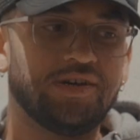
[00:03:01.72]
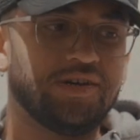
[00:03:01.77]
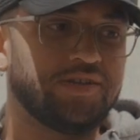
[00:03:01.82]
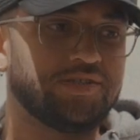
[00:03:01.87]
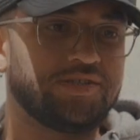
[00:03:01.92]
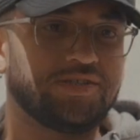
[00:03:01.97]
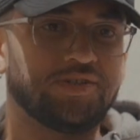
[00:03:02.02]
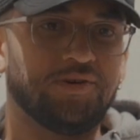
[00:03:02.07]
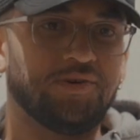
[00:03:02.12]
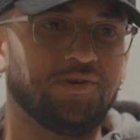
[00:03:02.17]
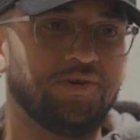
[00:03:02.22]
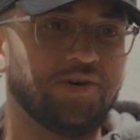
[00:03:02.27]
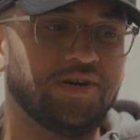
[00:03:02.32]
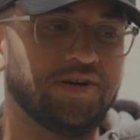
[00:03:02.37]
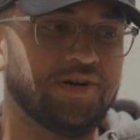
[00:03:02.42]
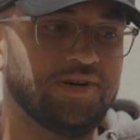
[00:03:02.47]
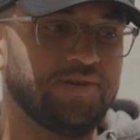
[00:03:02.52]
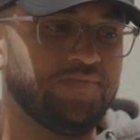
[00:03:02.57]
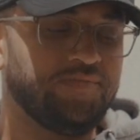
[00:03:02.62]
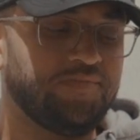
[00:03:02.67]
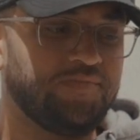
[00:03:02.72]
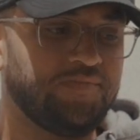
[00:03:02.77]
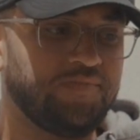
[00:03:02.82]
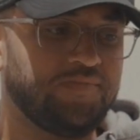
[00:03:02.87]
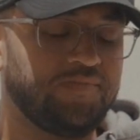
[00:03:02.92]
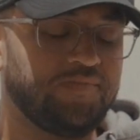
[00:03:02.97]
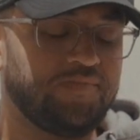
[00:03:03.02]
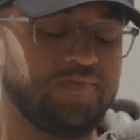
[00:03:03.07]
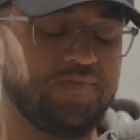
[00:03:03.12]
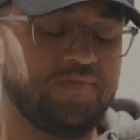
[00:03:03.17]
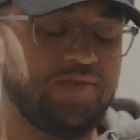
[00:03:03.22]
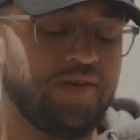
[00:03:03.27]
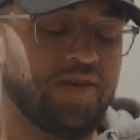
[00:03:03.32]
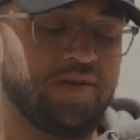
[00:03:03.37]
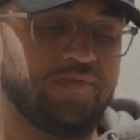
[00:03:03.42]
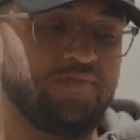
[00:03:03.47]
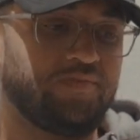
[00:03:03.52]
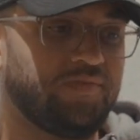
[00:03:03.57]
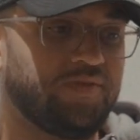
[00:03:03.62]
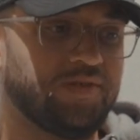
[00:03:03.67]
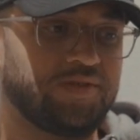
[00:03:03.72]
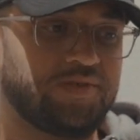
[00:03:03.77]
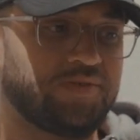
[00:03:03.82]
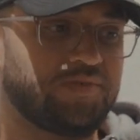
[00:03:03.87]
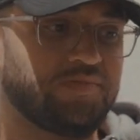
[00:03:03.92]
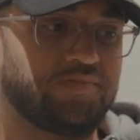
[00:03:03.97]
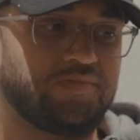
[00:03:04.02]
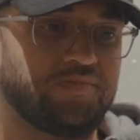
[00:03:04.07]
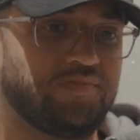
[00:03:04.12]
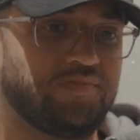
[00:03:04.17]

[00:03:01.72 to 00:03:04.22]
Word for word: So um, yeah, just